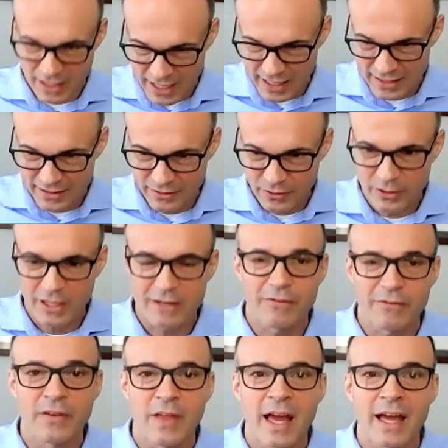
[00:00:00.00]
and looking
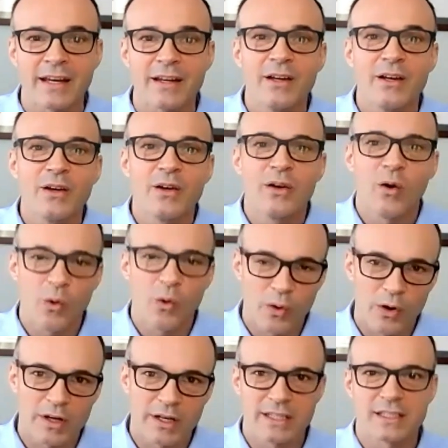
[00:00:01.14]
for that,
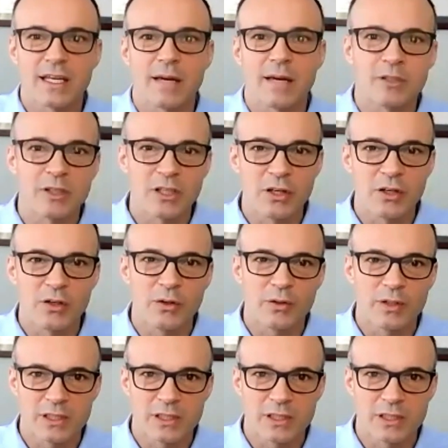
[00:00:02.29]
or it's up to you.